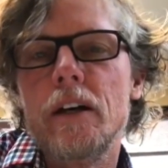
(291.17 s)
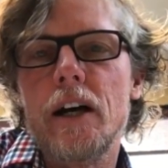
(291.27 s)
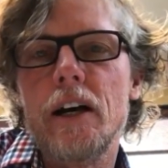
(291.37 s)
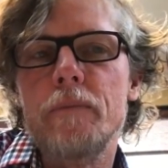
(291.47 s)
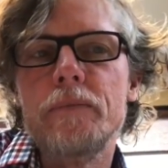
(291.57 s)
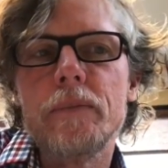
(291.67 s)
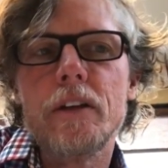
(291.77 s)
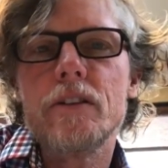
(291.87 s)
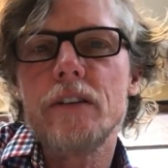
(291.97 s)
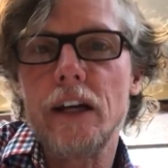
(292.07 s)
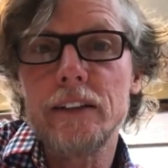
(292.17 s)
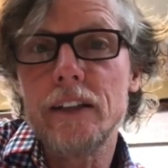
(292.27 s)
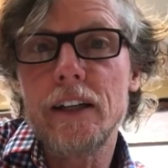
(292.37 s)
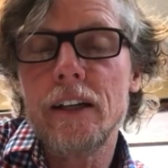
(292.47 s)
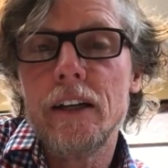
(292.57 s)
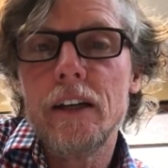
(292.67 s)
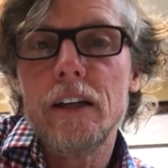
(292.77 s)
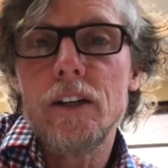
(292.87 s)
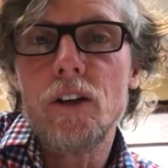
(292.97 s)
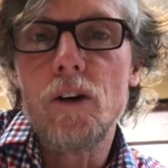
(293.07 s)
Um, suddenly,
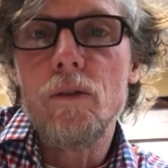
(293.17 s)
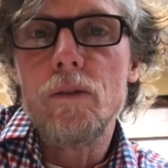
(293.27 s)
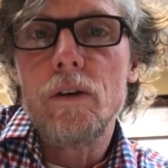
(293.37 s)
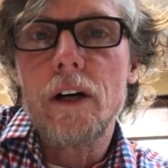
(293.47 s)
you know,